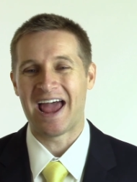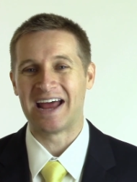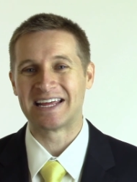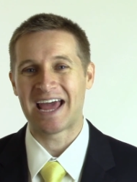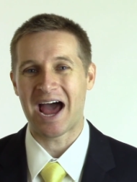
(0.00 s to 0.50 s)

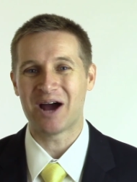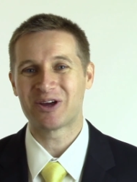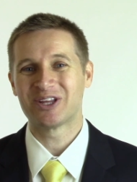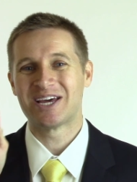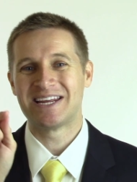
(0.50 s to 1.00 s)
and
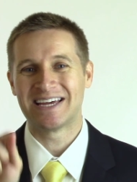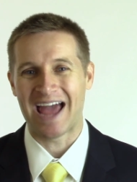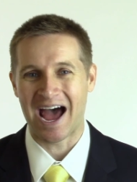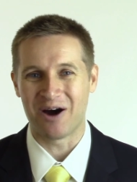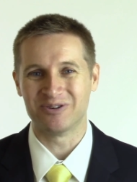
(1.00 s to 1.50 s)
calculating
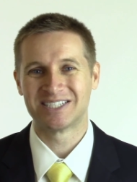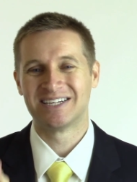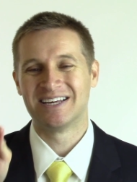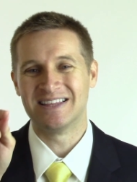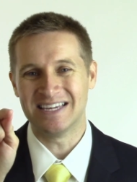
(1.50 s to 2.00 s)
out
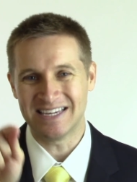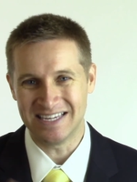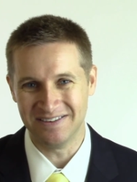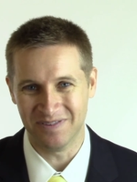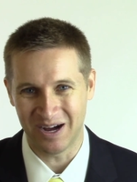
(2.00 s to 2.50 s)
the
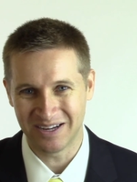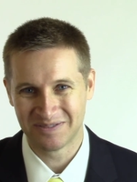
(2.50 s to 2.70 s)
E V A.